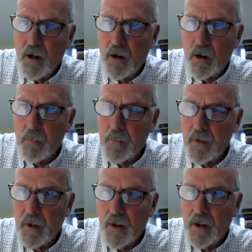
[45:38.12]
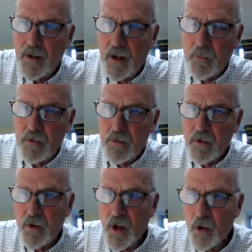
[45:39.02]
And I would
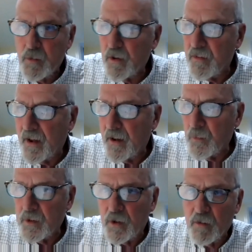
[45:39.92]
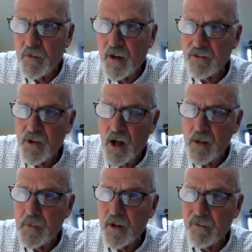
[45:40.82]
note that when COVID has
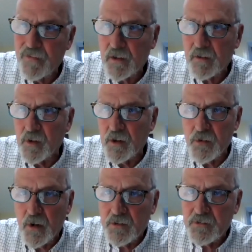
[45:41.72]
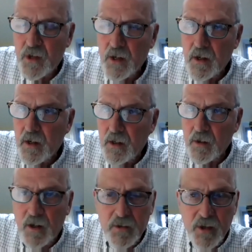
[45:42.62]
not been effectively addressed,
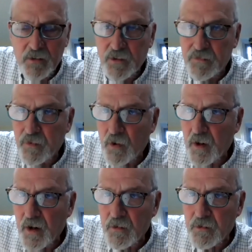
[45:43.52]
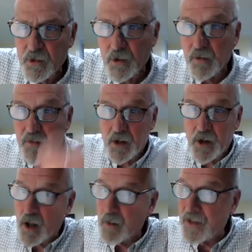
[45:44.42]
look at Texas, Florida, Arizona, the
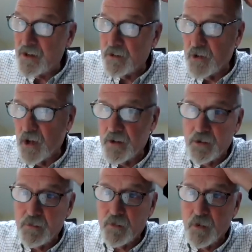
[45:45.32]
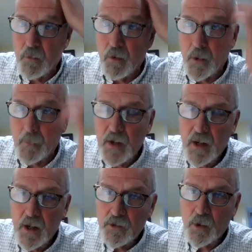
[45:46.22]
economy does not do very well.
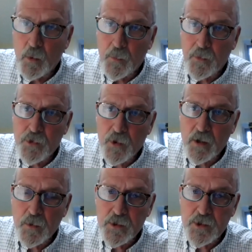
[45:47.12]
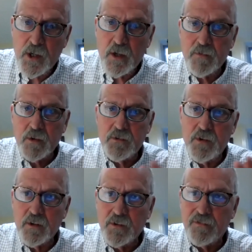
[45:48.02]
So what we're trying to achieve
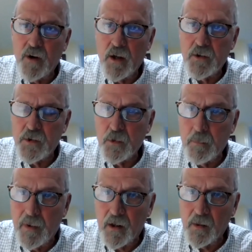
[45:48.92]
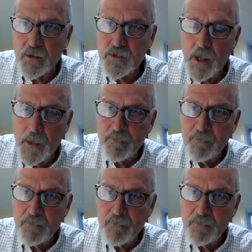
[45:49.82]
is a fine-tuned balance.